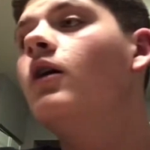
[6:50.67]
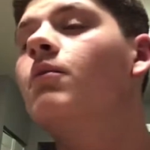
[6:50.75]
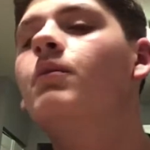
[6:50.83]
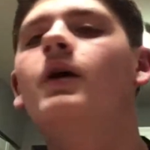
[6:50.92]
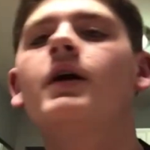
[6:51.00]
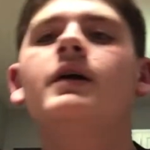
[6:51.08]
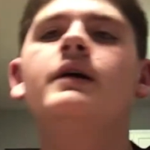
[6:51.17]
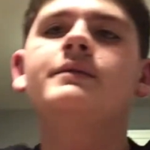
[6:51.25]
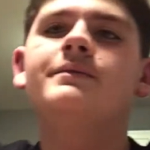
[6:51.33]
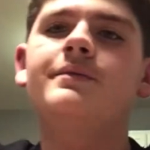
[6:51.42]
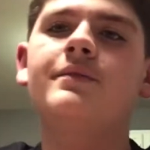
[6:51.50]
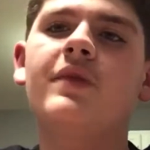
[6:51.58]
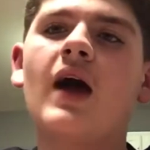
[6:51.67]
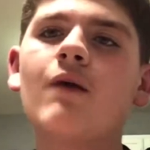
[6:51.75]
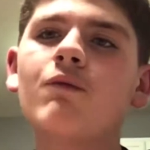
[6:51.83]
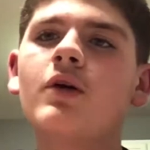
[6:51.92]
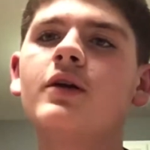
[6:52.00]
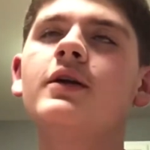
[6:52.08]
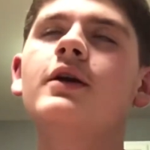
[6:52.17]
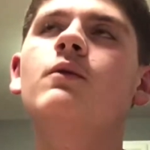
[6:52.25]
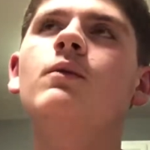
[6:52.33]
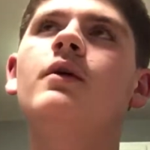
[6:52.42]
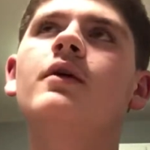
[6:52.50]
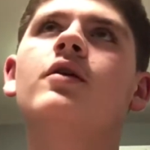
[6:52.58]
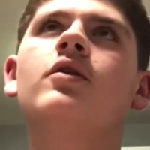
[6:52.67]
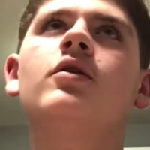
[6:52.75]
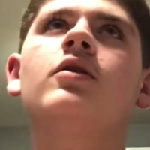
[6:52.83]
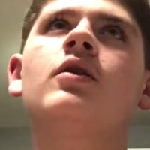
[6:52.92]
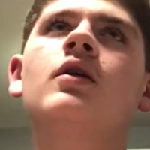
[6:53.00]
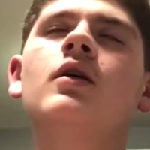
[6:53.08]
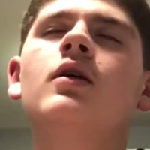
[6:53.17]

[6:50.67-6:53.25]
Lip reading: But that one, it was